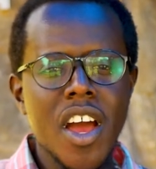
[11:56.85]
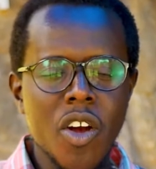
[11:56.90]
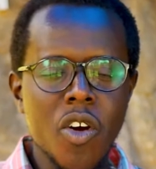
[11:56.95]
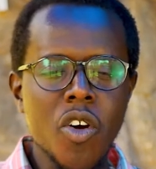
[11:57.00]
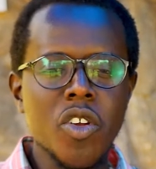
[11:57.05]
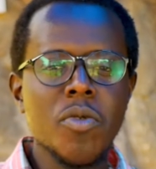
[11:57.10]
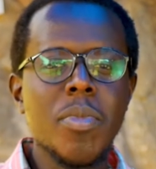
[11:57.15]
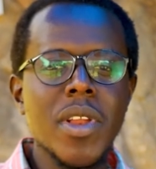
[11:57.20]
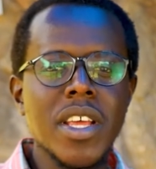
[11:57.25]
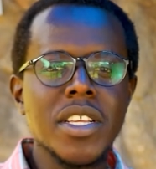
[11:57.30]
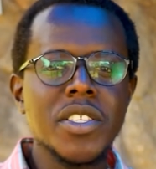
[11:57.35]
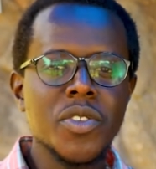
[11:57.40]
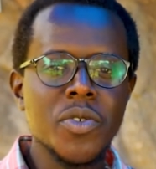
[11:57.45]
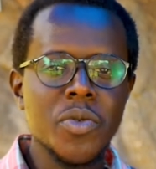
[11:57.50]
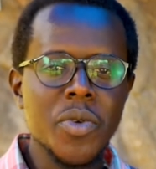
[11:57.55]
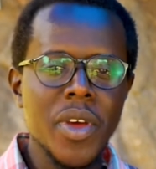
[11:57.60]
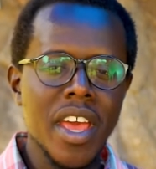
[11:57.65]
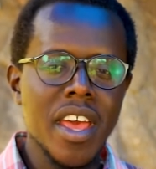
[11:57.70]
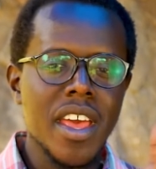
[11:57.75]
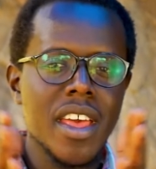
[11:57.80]
God bless
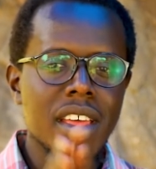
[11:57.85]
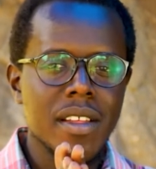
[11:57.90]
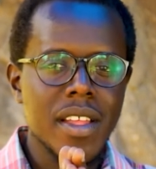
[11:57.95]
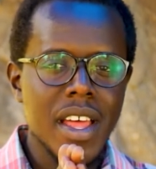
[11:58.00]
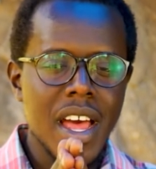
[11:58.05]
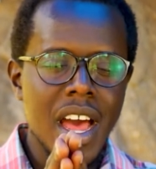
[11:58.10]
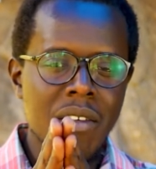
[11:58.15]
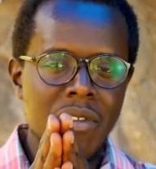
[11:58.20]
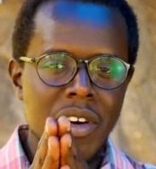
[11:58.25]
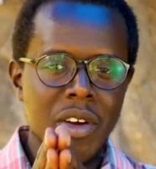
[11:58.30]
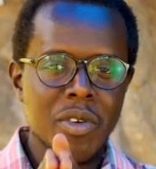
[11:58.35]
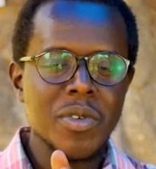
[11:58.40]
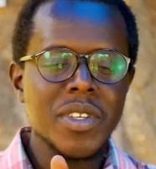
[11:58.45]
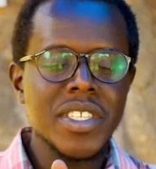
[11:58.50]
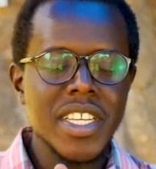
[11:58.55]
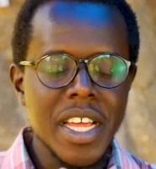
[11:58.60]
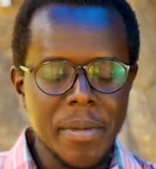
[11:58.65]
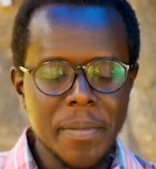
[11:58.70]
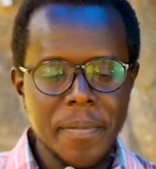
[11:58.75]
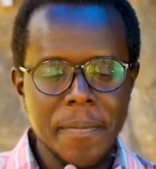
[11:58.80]
you. Have a
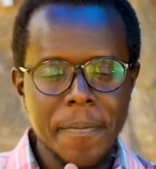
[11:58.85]
good day.